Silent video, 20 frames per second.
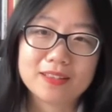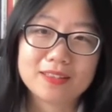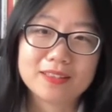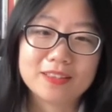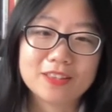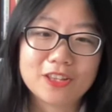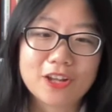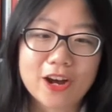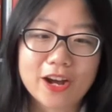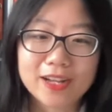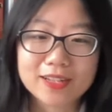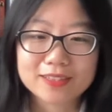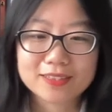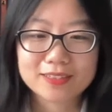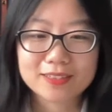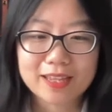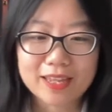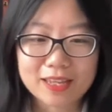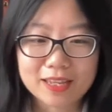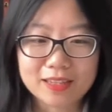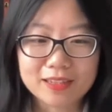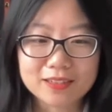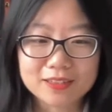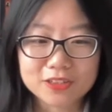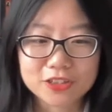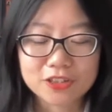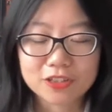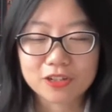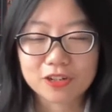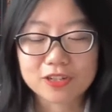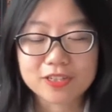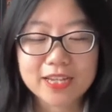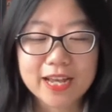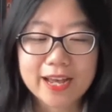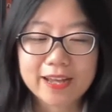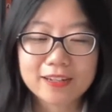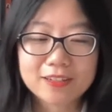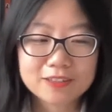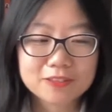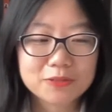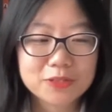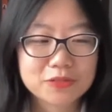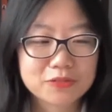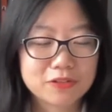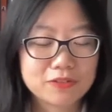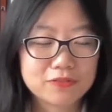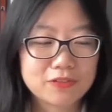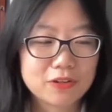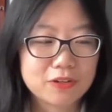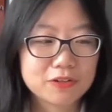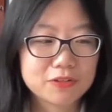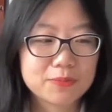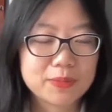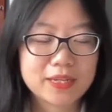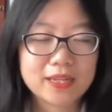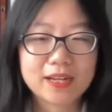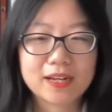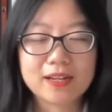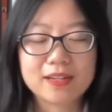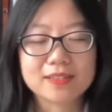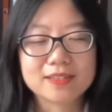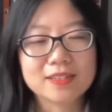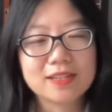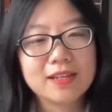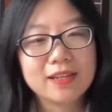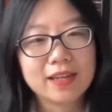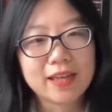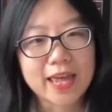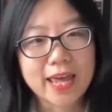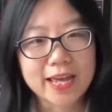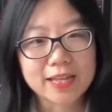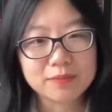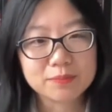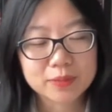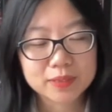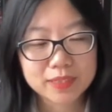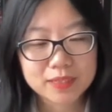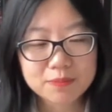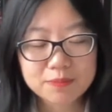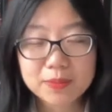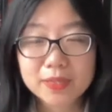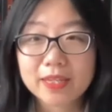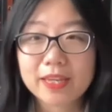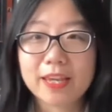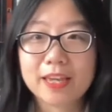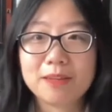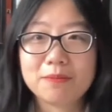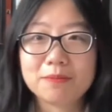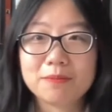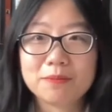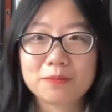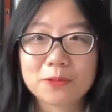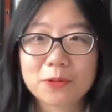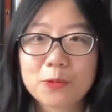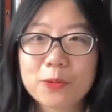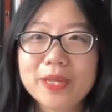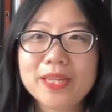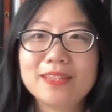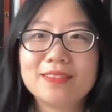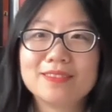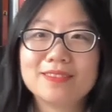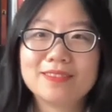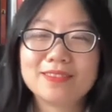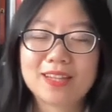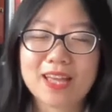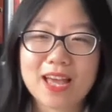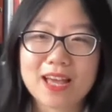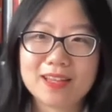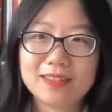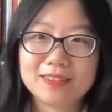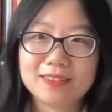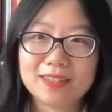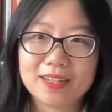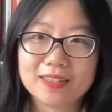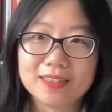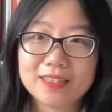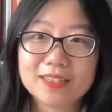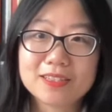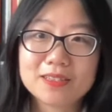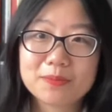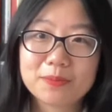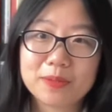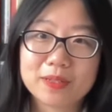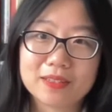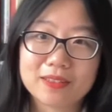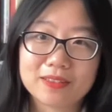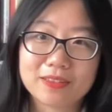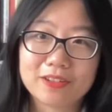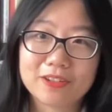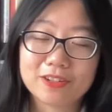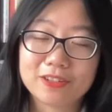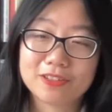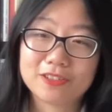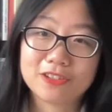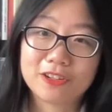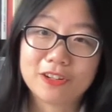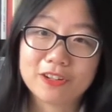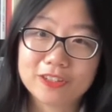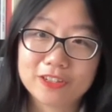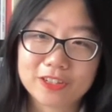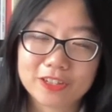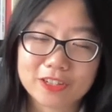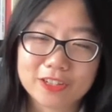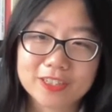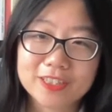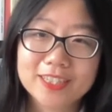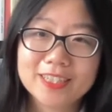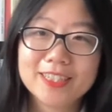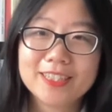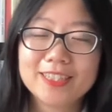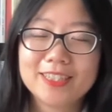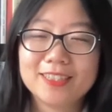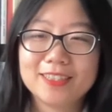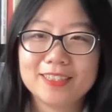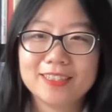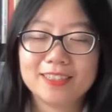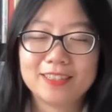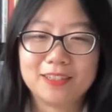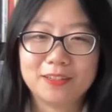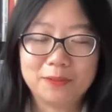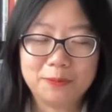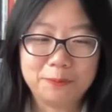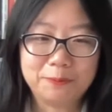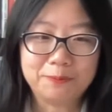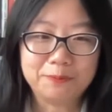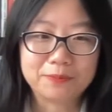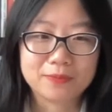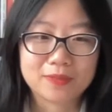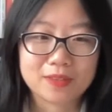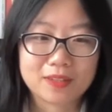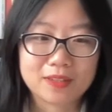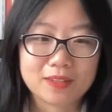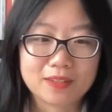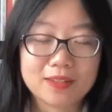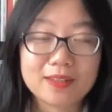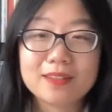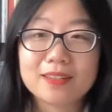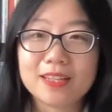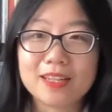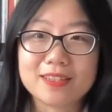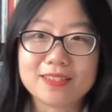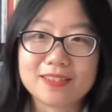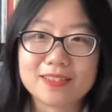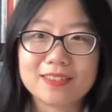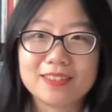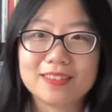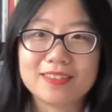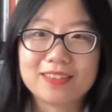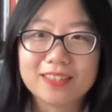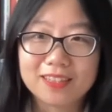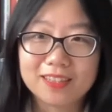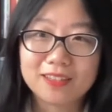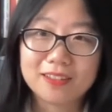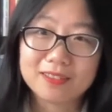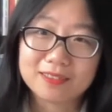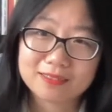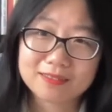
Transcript: not a she, her title was revoked because Anne Boleyn became queen and Elizabeth, her daughter, um, is the